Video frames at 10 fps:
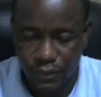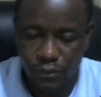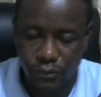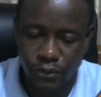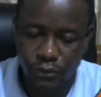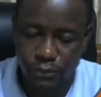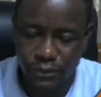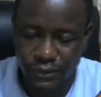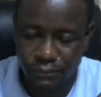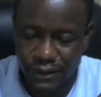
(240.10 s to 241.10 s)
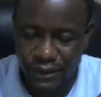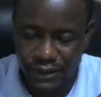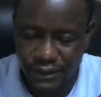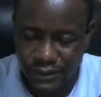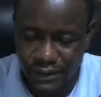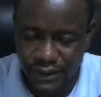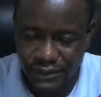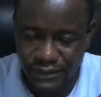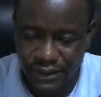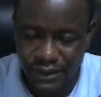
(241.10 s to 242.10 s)
We open the bracket, then
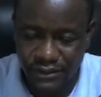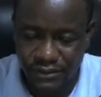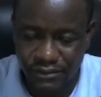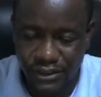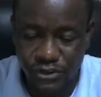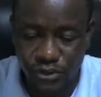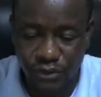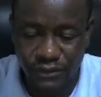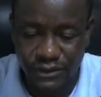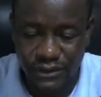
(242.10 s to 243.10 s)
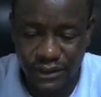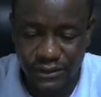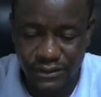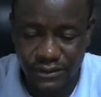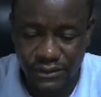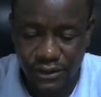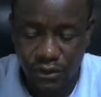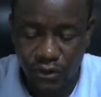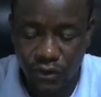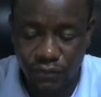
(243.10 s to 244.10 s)
let's select the range of the text
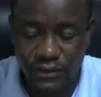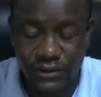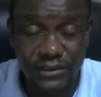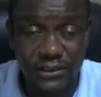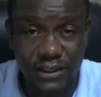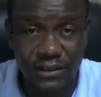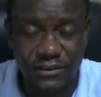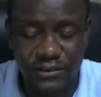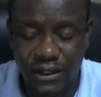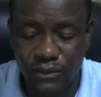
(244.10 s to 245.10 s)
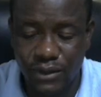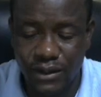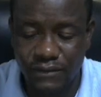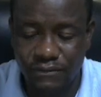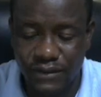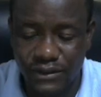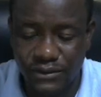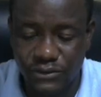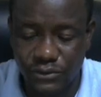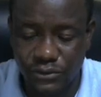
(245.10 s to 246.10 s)
of the cells that we are
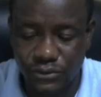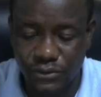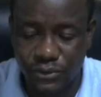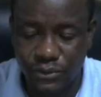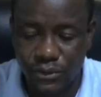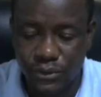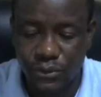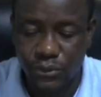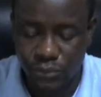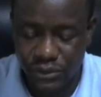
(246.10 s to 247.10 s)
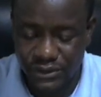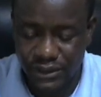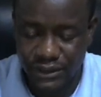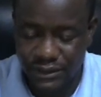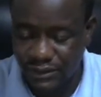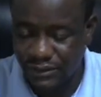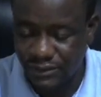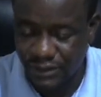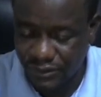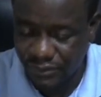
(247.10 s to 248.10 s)
referring to. So which are these?
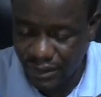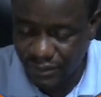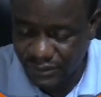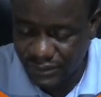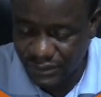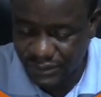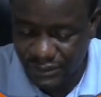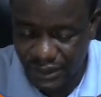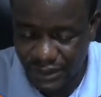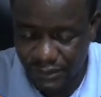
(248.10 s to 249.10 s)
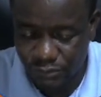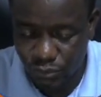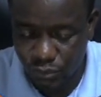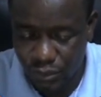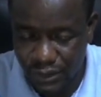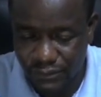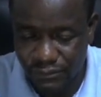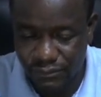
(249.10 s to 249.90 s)
Then you now say times 1,